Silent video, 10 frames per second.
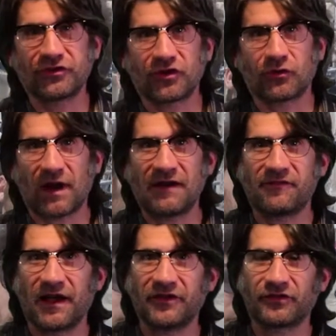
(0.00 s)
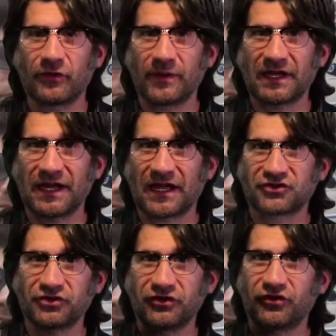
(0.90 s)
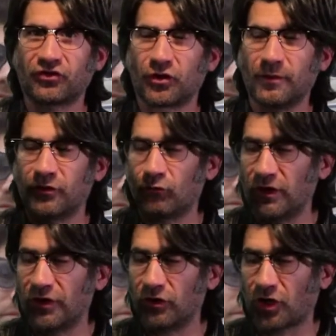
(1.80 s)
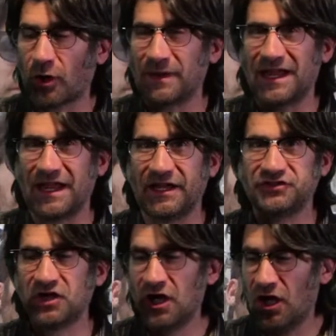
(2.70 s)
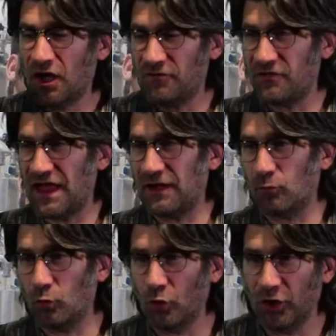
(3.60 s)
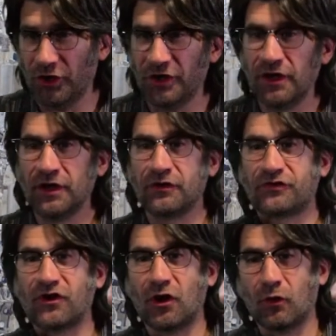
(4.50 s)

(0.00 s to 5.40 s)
graphite so that we can actually determine the radiocarbon age of that wood. So